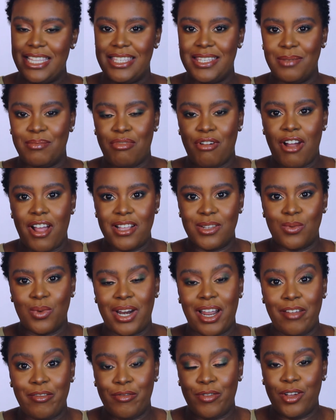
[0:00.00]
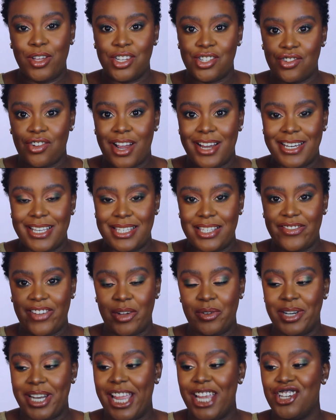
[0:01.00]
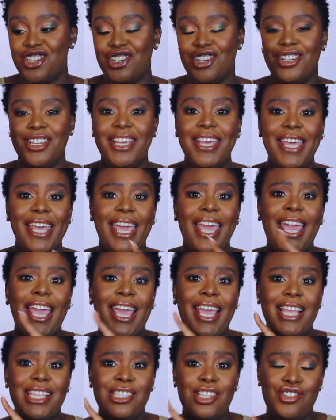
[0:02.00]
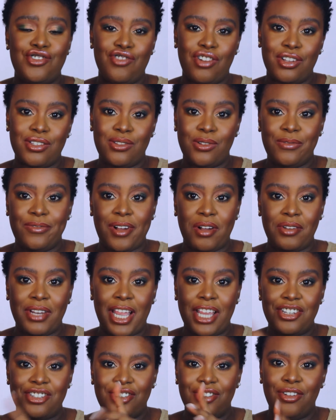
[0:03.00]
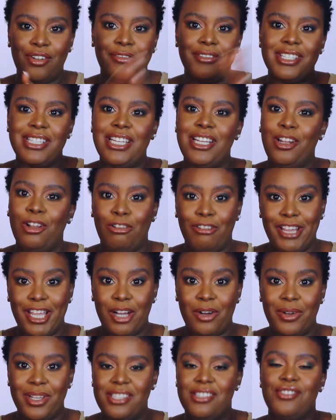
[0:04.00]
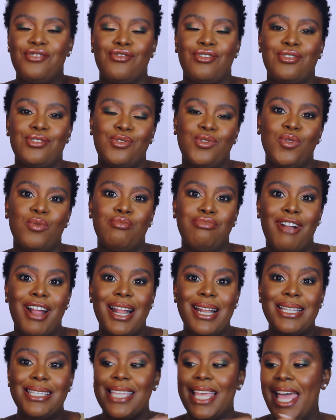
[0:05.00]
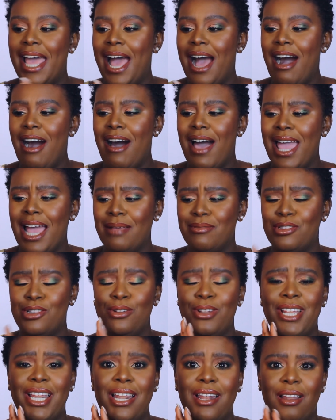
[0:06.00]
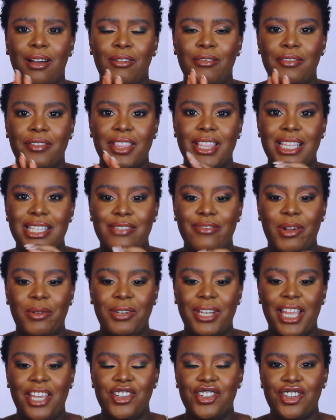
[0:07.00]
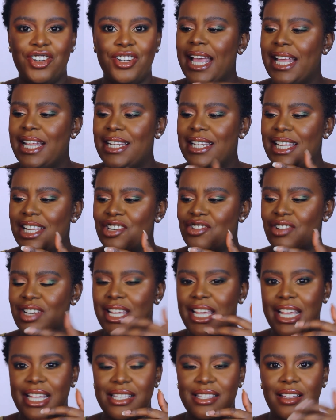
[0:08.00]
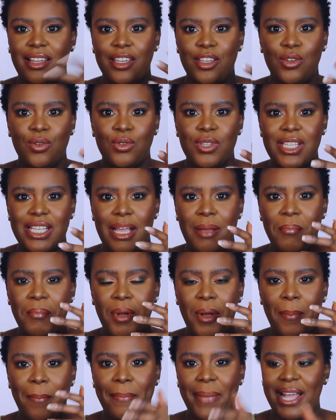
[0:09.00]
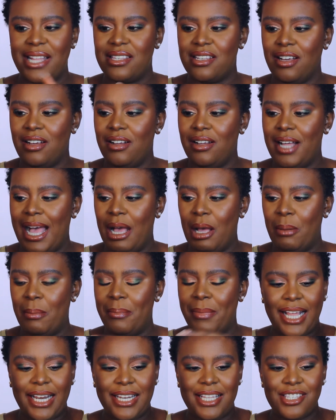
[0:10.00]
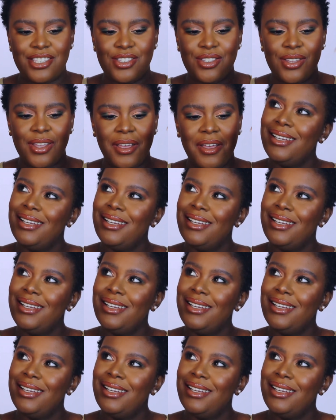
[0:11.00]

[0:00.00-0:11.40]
surprised when I first tried this foundation. It is a drugstore foundation. Obviously L'Oreal is a drugstore brand. I absolutely love this foundation. It literally is like your skin but better, and it's,